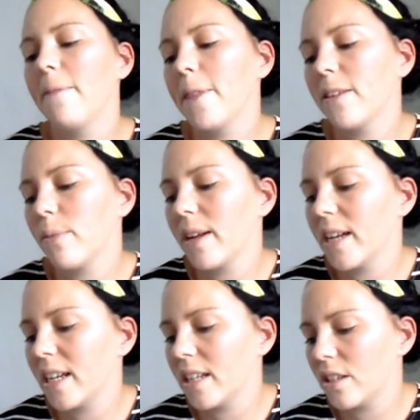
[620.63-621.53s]
This one
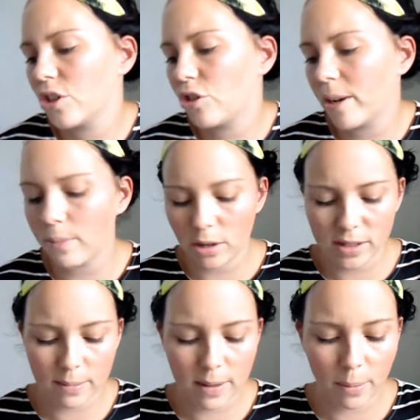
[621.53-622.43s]
is Dream
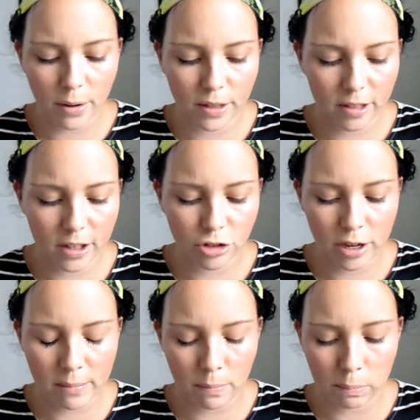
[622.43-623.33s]
Blossom. They're both in the
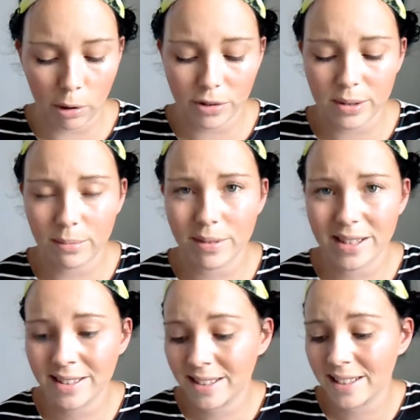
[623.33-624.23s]
Dream Blossom
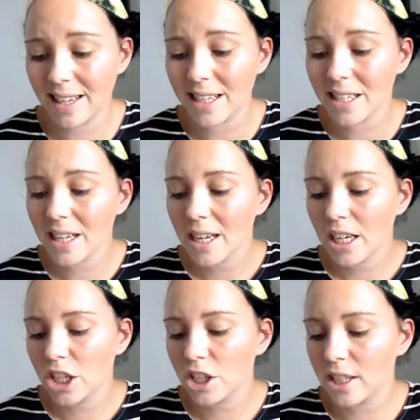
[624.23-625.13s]
scent.
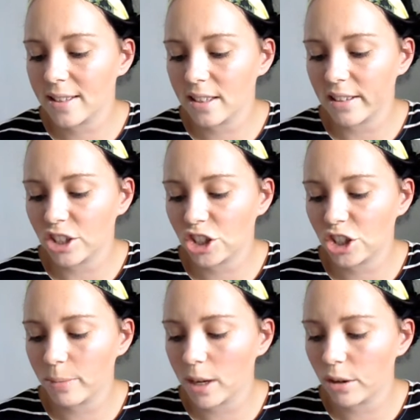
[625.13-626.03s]
This is a
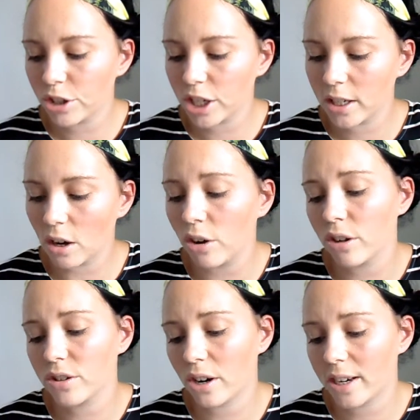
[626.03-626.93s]
shimmer lotion. Oh no,
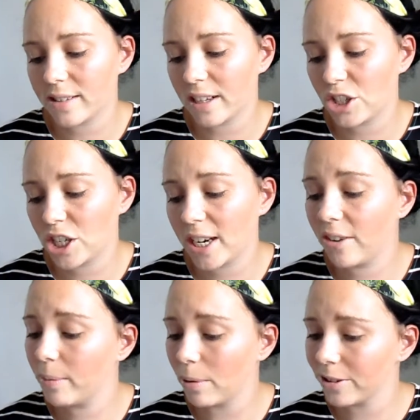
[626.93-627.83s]
sorry, it says
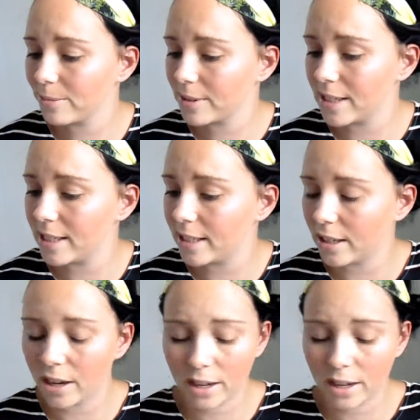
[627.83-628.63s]
Cherry Blossom scented.